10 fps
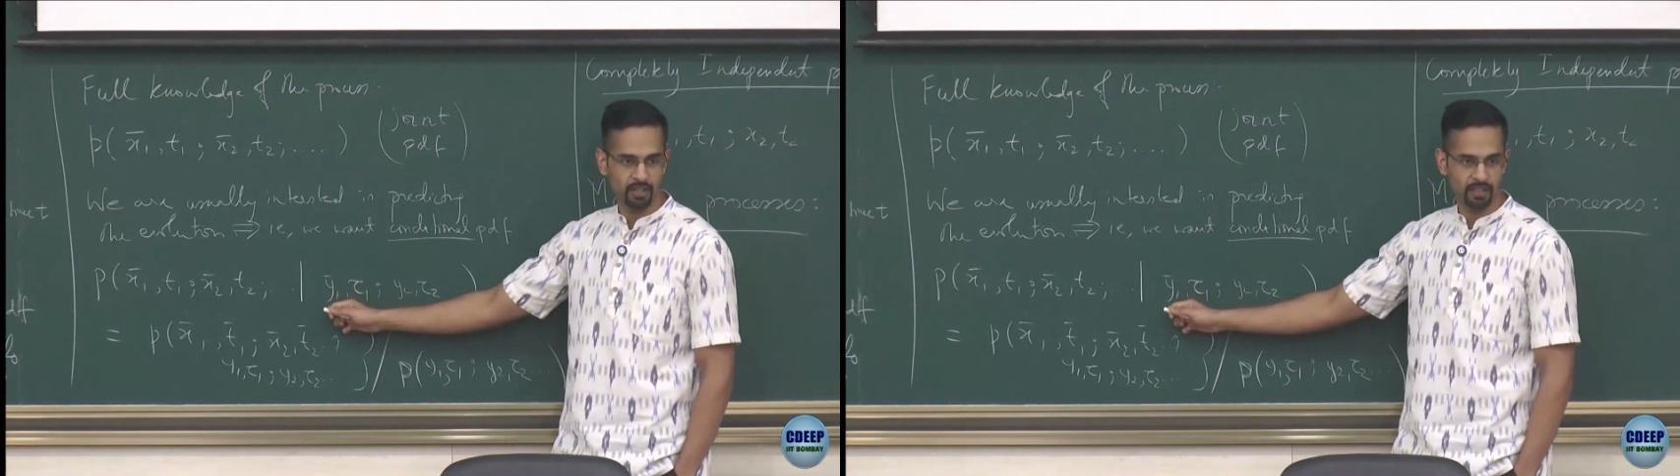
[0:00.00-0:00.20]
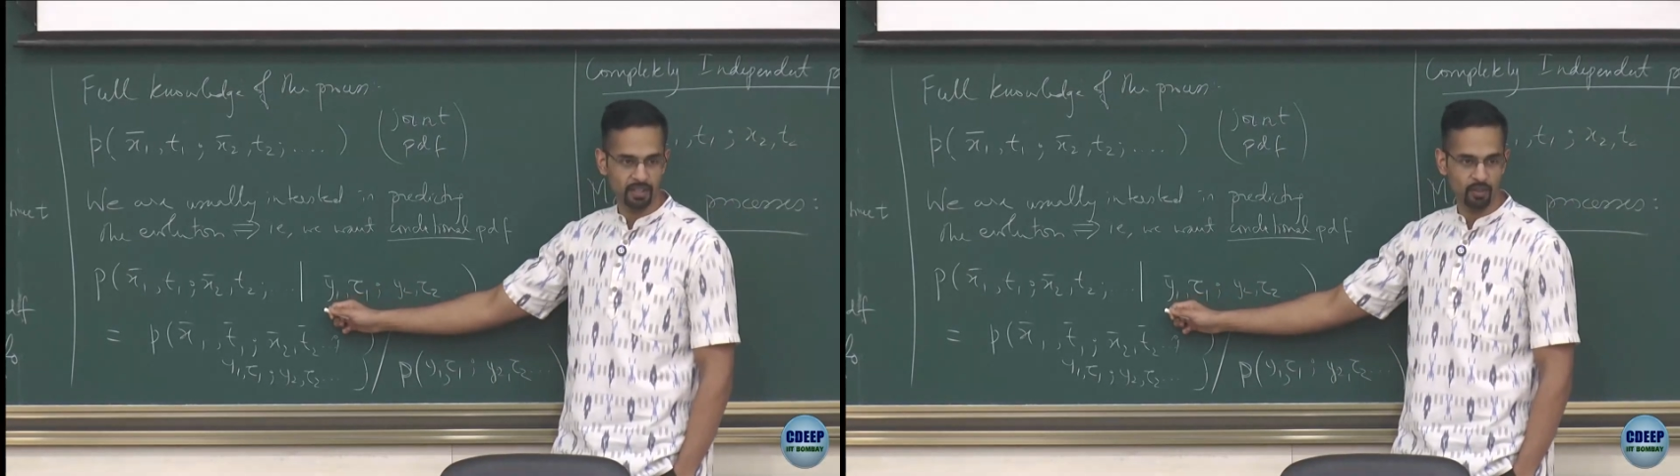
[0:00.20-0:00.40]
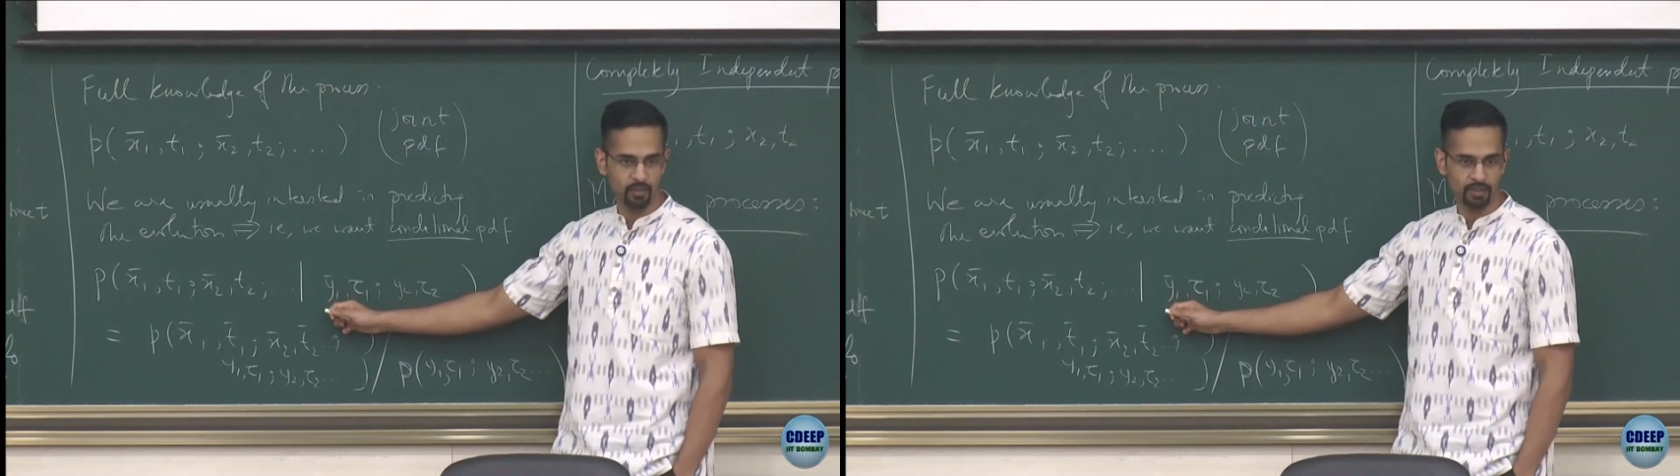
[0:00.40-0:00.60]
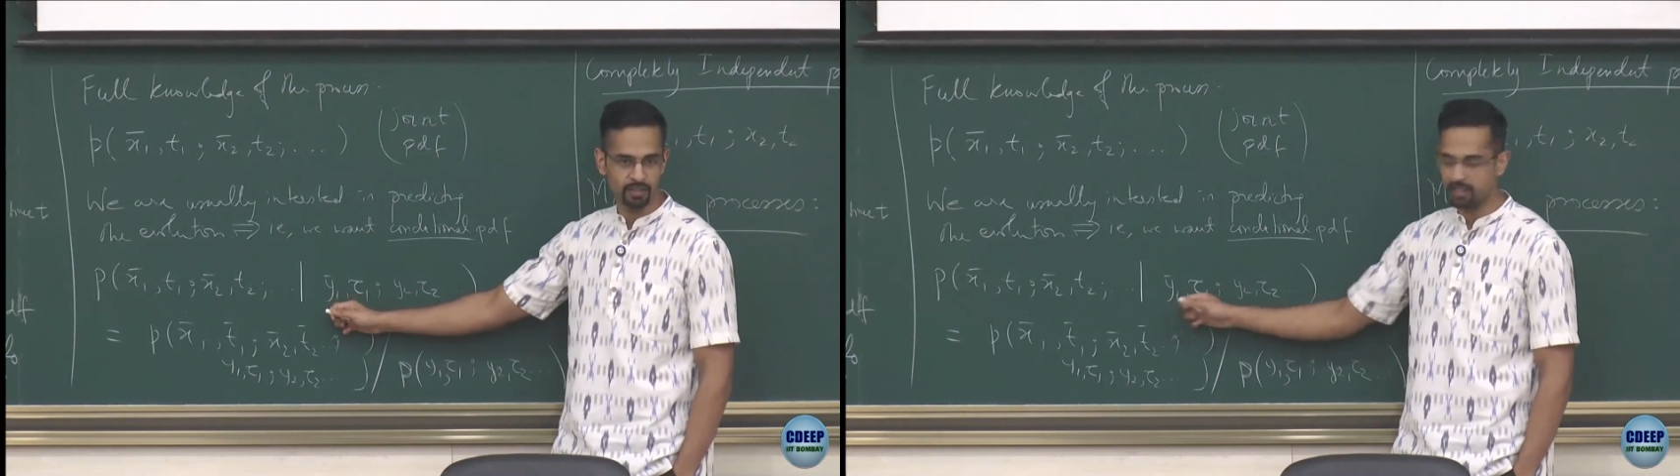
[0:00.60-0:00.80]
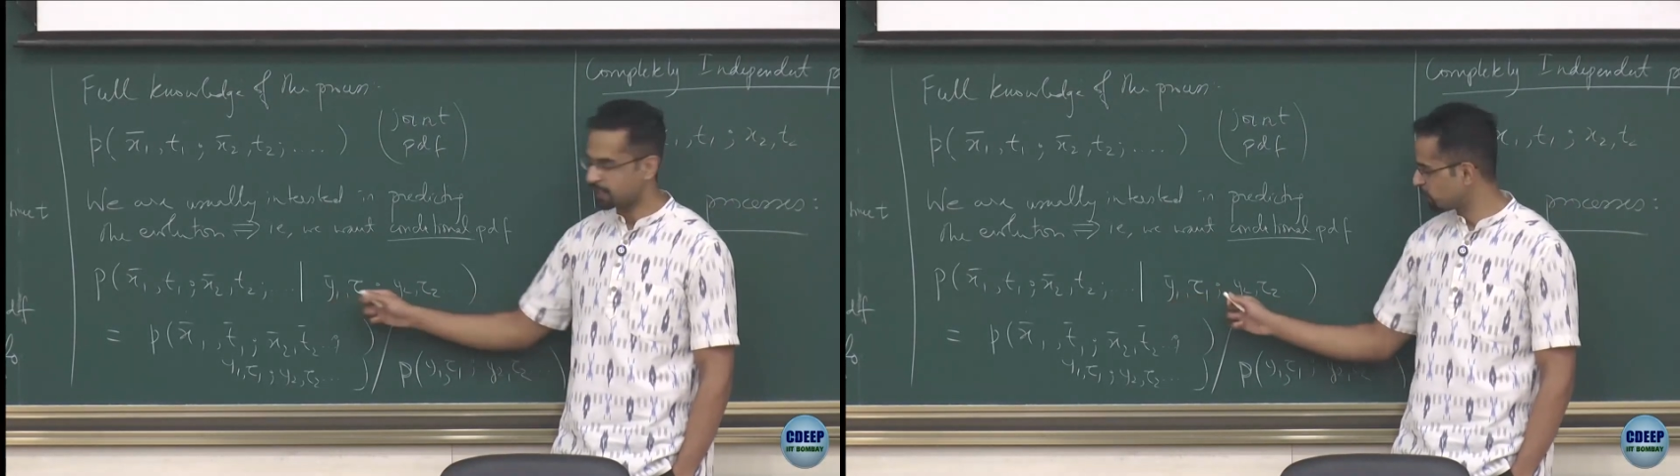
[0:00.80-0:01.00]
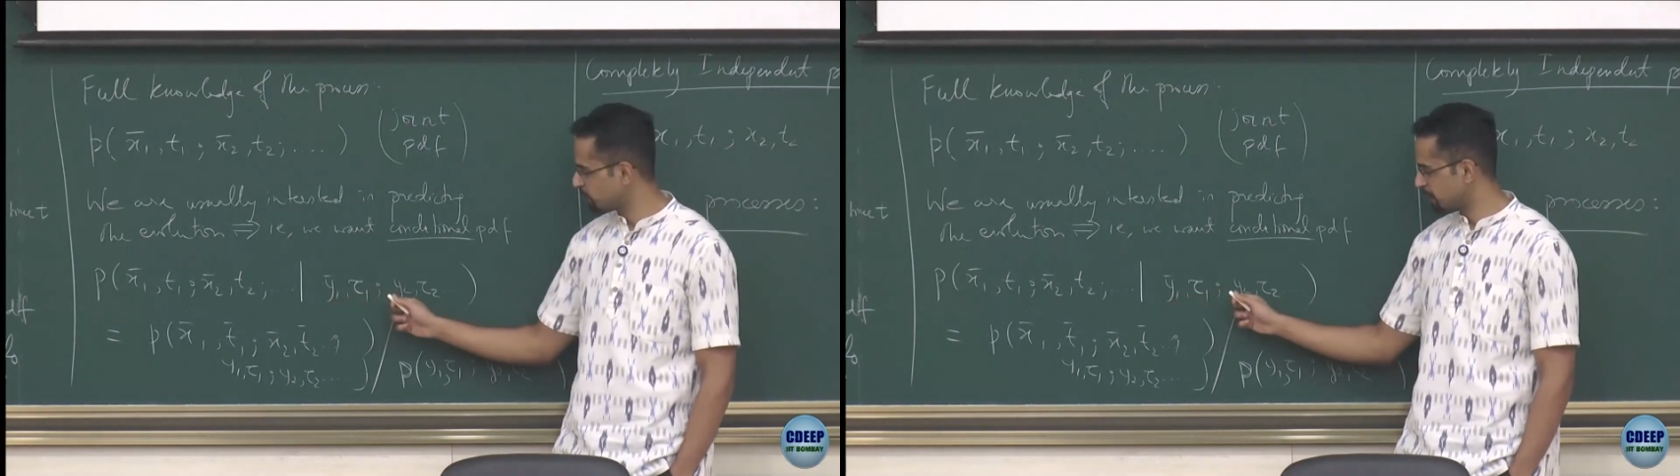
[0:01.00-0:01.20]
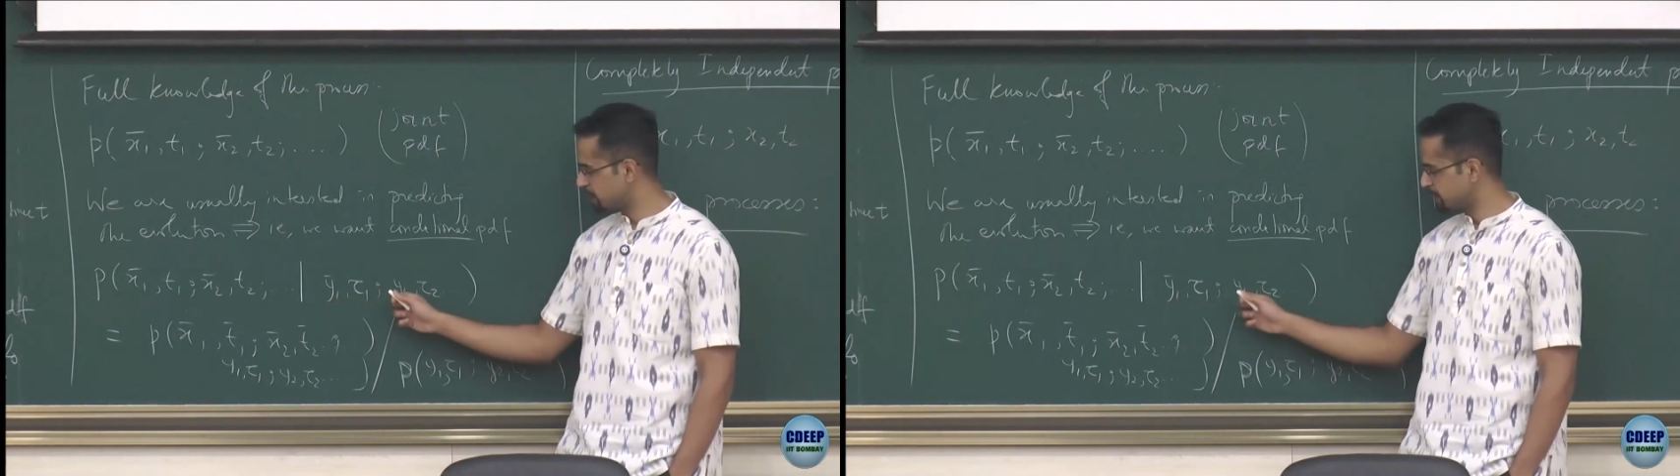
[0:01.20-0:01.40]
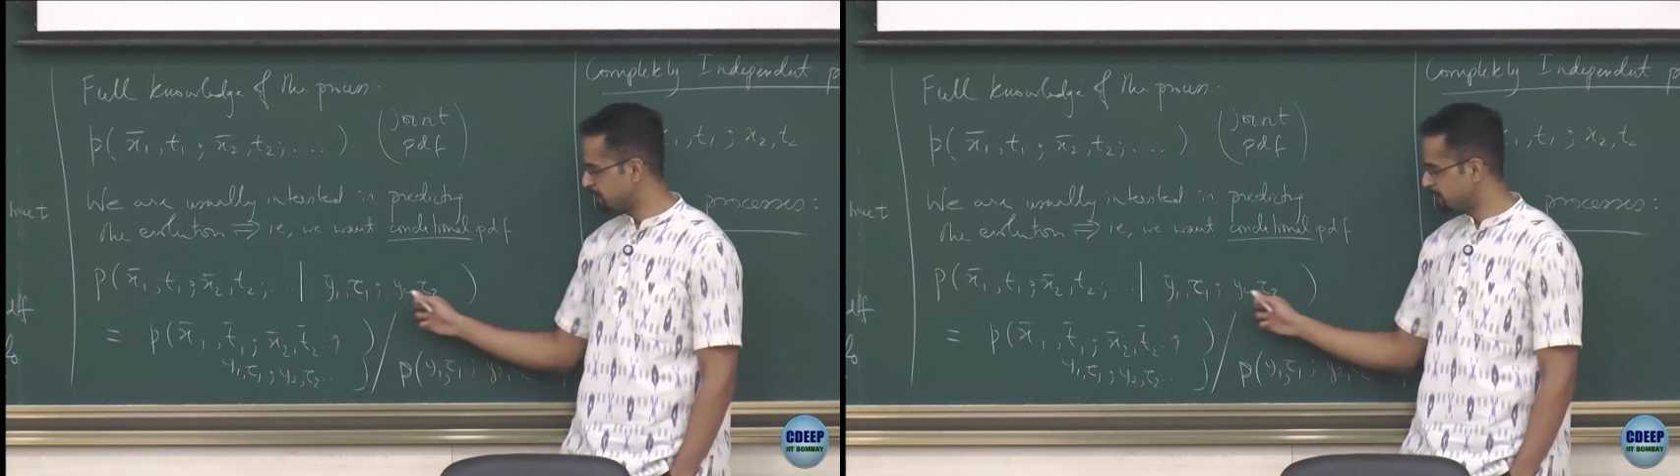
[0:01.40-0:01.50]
and tau1, right? It